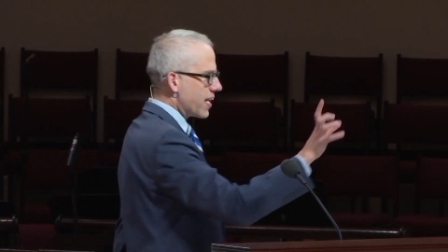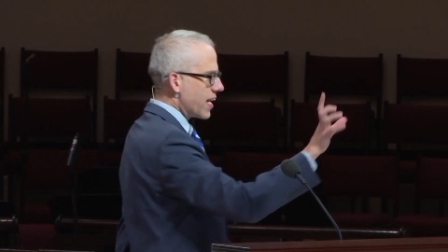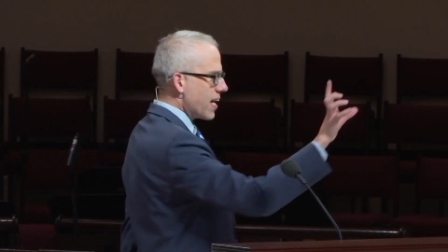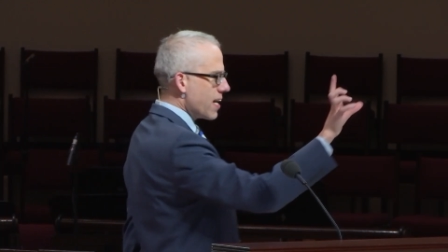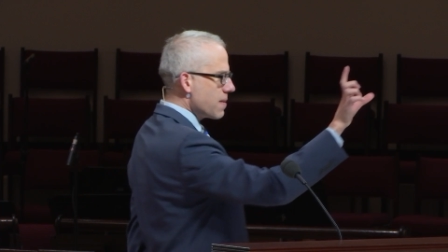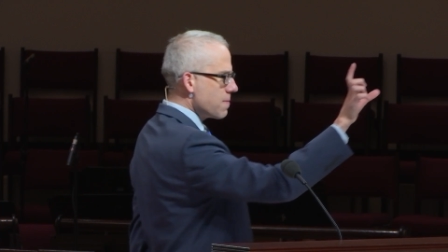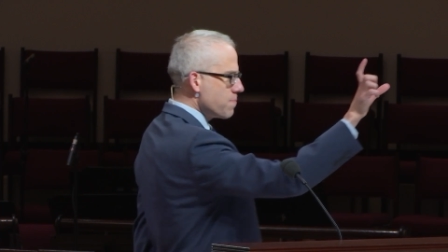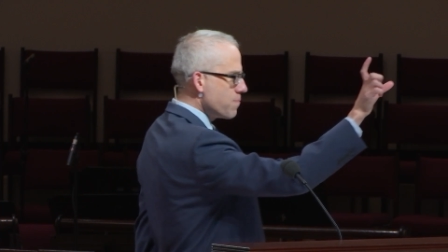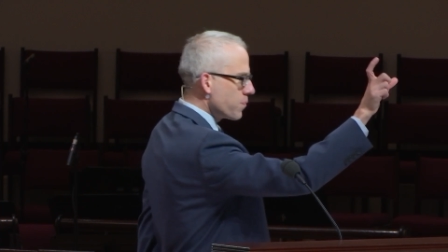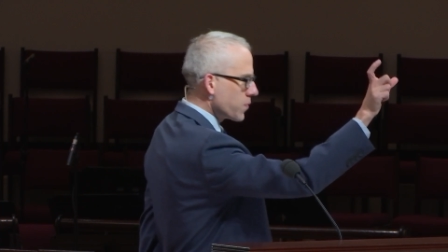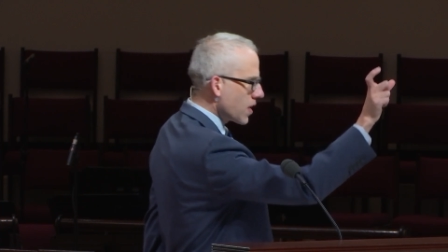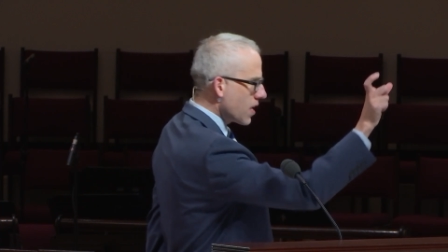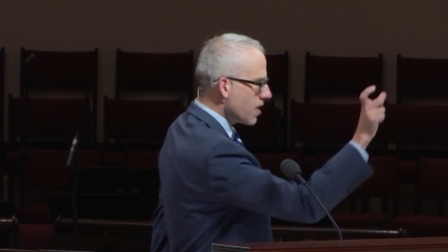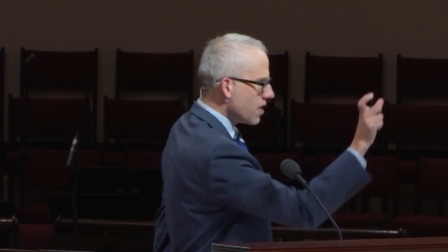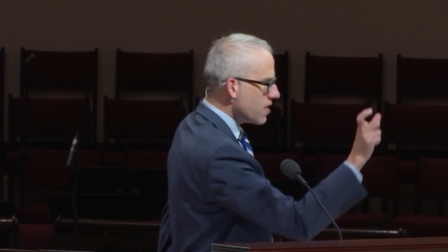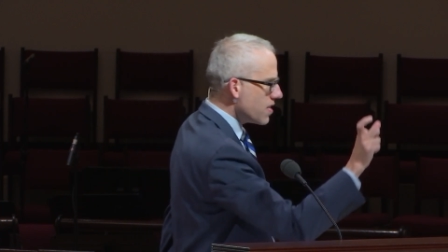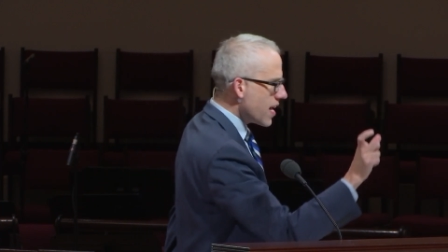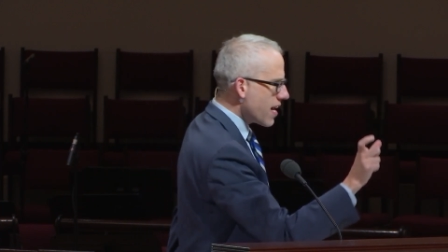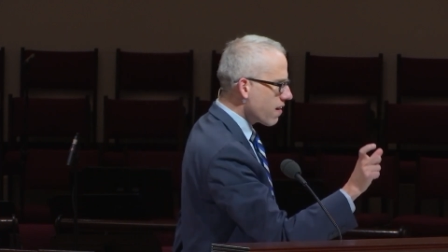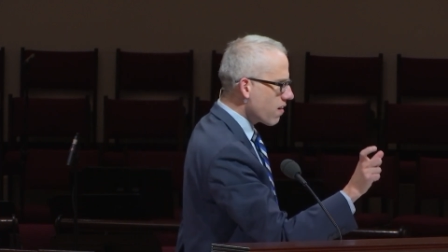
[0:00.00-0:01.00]
can
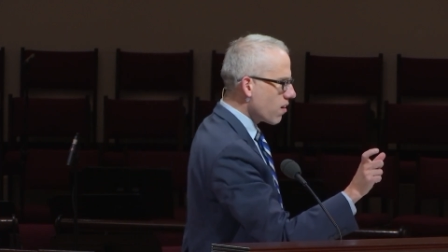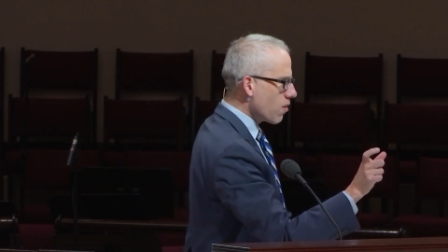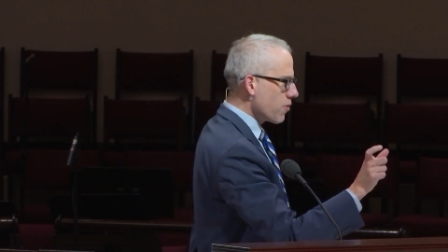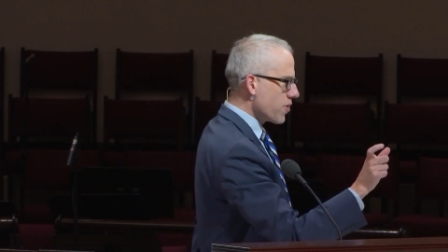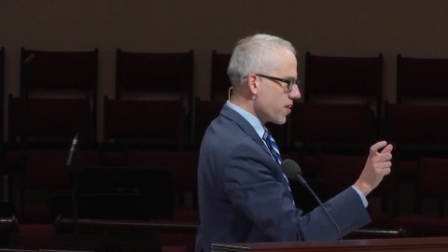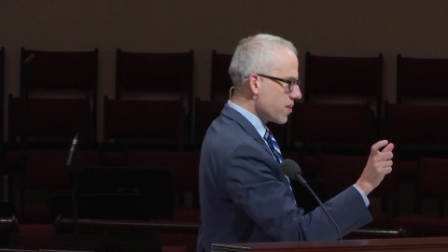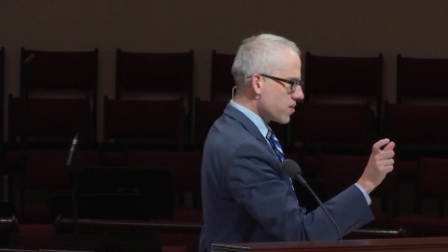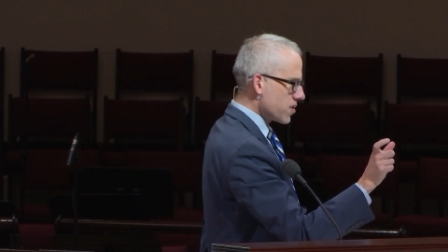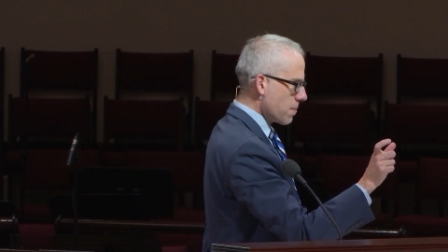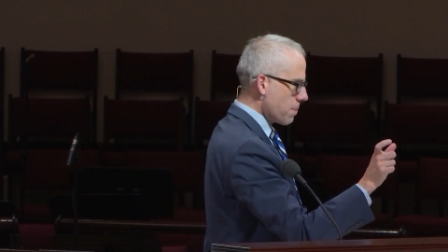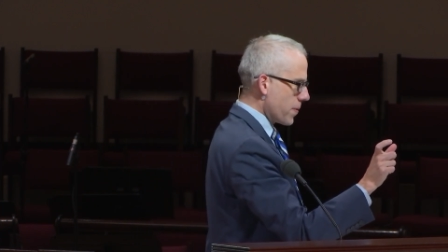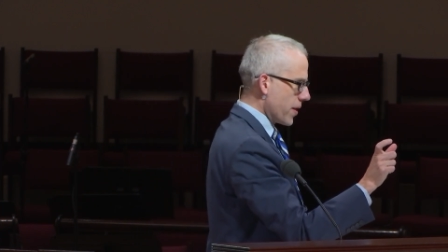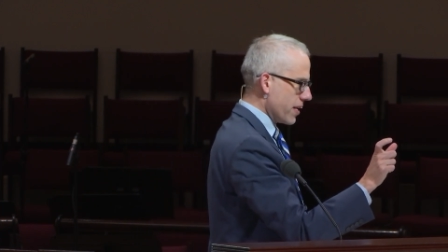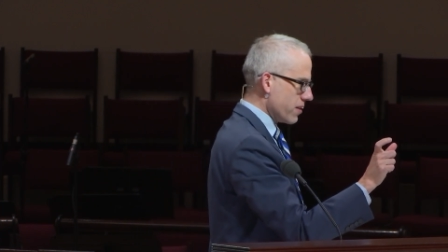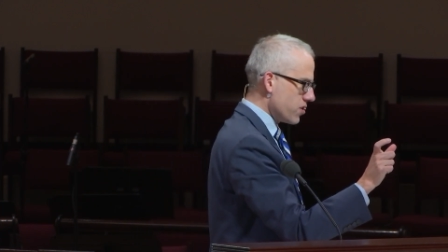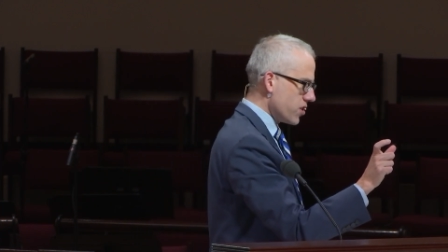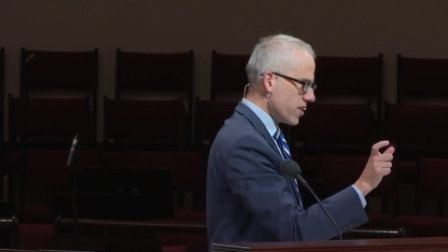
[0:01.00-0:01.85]
narrow this a bit.